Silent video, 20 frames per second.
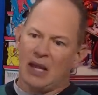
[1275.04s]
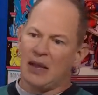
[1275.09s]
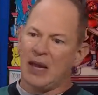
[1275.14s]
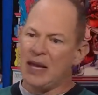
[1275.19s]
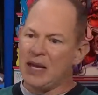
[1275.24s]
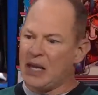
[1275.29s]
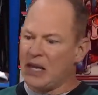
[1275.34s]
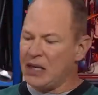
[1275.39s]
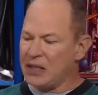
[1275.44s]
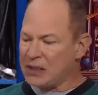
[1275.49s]

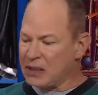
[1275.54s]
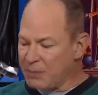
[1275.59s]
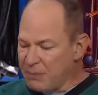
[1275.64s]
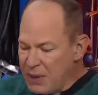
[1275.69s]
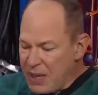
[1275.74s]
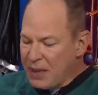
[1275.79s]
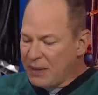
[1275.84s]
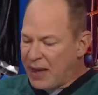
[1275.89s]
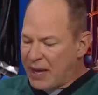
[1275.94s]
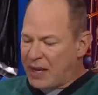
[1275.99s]
Like to
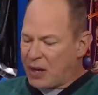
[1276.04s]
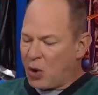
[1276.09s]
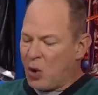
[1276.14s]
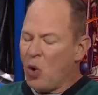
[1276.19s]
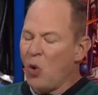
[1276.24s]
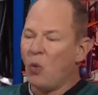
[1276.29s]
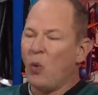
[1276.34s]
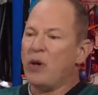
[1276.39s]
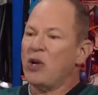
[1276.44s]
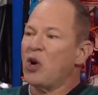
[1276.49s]
me, like
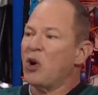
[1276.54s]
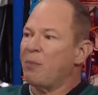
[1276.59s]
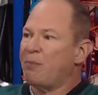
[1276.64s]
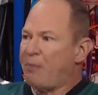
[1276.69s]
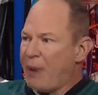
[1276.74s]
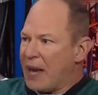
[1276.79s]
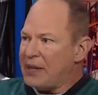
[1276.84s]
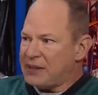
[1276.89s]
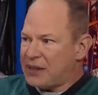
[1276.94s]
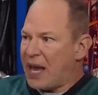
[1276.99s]
when your
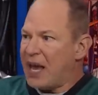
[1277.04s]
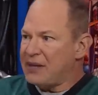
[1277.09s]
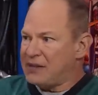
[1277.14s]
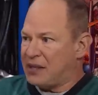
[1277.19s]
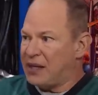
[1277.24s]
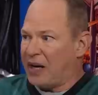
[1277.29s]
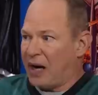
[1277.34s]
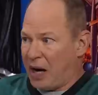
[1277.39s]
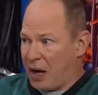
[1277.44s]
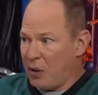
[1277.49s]
best case
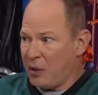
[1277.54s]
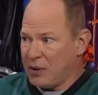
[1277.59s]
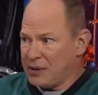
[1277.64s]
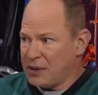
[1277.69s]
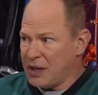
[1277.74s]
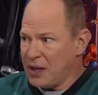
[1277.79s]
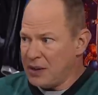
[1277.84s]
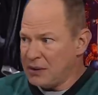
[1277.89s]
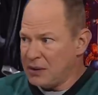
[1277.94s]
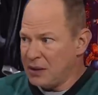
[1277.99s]
scenario is
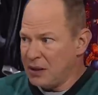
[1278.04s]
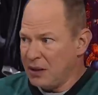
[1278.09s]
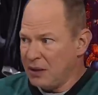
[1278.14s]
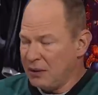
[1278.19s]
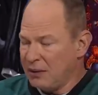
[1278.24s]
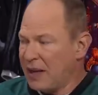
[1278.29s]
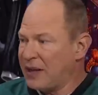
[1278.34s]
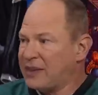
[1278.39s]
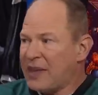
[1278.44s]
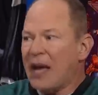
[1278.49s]
this,
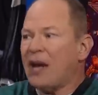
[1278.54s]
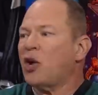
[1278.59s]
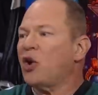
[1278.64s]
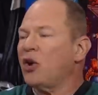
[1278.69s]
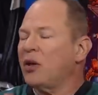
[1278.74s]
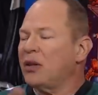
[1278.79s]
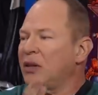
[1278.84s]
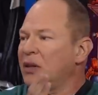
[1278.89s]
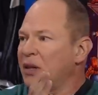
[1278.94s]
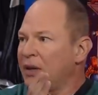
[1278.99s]
like that
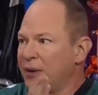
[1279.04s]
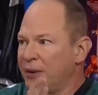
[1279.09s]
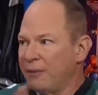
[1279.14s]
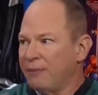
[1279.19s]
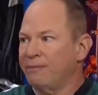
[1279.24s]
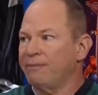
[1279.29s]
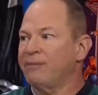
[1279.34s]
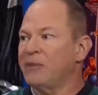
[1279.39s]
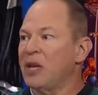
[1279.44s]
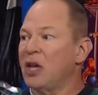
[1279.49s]

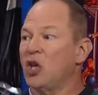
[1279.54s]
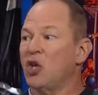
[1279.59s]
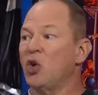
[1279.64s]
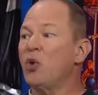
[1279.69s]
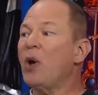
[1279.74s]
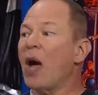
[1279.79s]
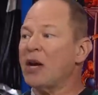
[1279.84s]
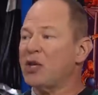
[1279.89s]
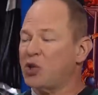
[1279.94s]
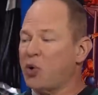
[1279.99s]

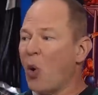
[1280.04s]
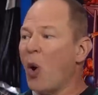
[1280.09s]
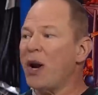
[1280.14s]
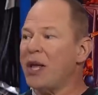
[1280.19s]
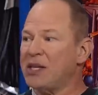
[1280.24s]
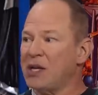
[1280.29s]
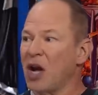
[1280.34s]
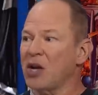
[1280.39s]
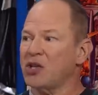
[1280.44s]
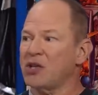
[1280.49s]
you got
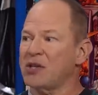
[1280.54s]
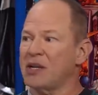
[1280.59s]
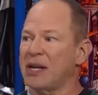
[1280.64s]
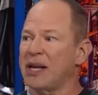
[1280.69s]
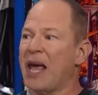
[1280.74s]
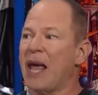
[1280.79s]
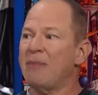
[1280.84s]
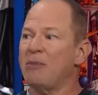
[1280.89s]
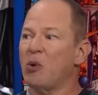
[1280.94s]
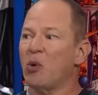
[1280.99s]
20 touches in a
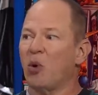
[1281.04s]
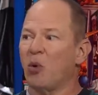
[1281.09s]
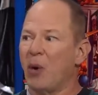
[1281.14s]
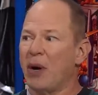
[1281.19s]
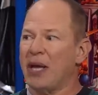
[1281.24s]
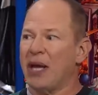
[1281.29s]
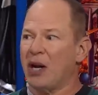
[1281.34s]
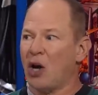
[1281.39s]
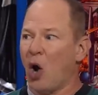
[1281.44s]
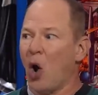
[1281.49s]
game you were
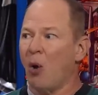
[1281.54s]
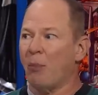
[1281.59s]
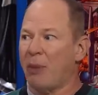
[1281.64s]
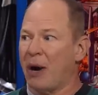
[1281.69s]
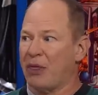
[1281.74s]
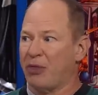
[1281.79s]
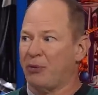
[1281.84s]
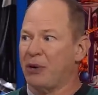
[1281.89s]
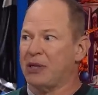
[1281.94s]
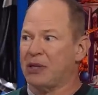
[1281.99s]
winning at home
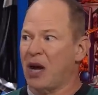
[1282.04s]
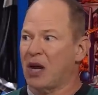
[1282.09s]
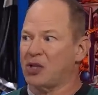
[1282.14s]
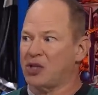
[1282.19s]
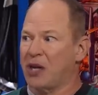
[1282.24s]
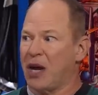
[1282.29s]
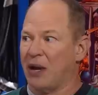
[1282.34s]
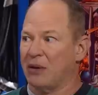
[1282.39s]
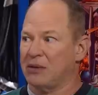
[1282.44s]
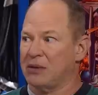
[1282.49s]
by three
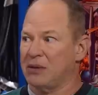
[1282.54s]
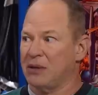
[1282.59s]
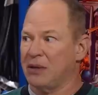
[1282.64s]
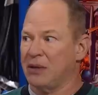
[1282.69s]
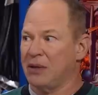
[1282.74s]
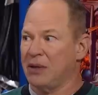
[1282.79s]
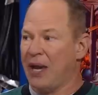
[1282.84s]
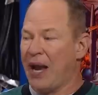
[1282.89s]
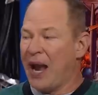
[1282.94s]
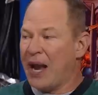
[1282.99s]
touchdowns.
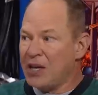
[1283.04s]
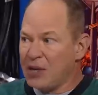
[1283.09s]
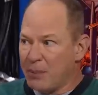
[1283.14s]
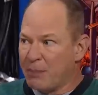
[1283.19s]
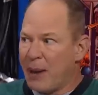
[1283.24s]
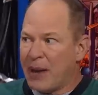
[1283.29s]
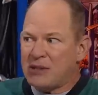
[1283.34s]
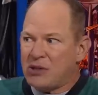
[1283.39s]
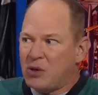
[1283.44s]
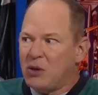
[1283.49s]
And the
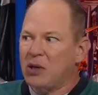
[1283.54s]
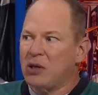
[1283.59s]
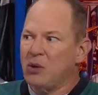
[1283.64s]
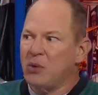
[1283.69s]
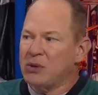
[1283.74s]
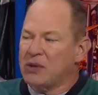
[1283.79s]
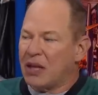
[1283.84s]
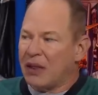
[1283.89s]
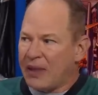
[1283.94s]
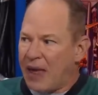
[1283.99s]
best you could
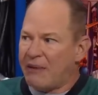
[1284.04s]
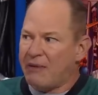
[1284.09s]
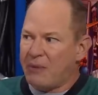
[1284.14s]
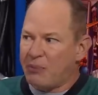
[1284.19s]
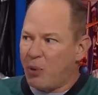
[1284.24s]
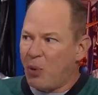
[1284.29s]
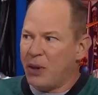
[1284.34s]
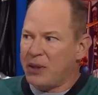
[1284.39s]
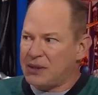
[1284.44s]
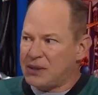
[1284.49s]
do is
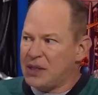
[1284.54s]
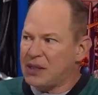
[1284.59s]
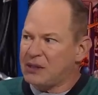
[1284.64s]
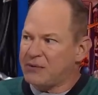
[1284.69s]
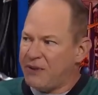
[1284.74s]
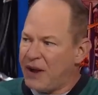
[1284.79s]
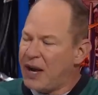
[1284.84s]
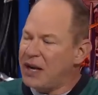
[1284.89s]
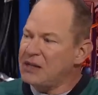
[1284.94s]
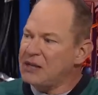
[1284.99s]
11.6
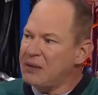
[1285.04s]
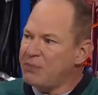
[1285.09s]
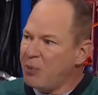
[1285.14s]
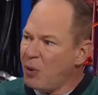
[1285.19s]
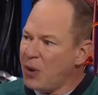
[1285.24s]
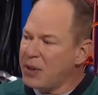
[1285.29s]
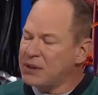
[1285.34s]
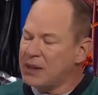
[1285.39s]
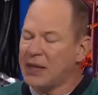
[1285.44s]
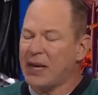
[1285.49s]
fantasy
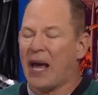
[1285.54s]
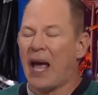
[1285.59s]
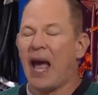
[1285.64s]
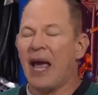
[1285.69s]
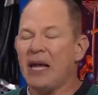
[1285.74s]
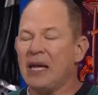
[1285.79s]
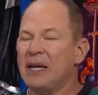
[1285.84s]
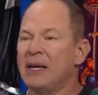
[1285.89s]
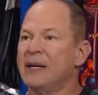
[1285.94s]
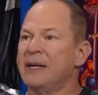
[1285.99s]
points. Like,
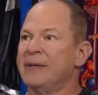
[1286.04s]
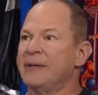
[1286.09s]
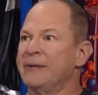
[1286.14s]
I.